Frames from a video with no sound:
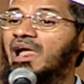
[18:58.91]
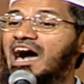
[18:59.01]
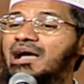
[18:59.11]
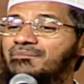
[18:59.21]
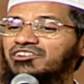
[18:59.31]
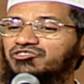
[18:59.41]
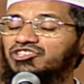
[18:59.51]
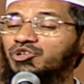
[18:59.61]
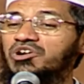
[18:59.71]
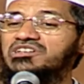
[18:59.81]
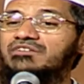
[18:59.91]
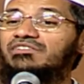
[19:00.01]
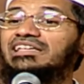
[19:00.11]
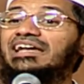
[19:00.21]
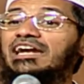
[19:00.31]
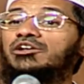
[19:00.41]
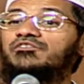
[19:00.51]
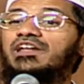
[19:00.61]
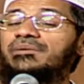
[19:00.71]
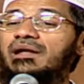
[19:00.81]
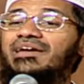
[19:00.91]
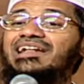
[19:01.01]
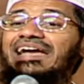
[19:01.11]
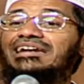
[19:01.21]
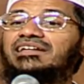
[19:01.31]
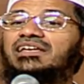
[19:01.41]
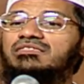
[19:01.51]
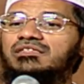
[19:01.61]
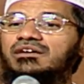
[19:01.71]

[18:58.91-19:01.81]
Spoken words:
I'm asking the question, will the rate of rape in America increase,